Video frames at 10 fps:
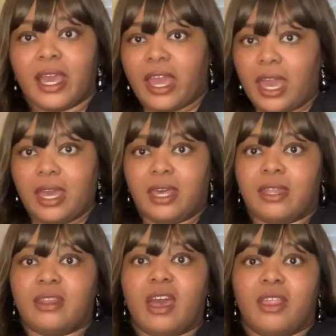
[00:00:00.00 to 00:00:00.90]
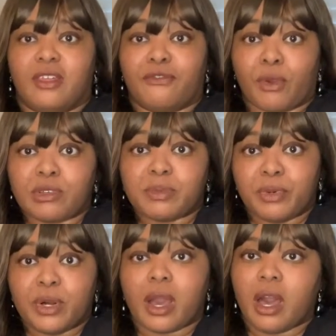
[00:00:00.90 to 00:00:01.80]
in the first
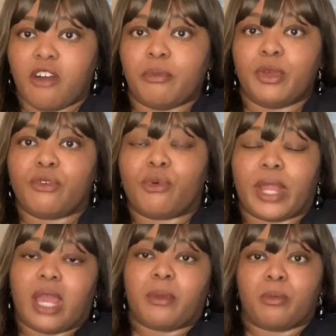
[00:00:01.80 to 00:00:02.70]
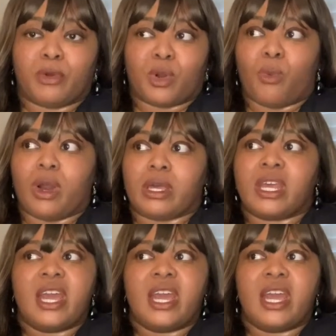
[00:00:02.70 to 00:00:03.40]
book of Beautiful Nightmare, book 1,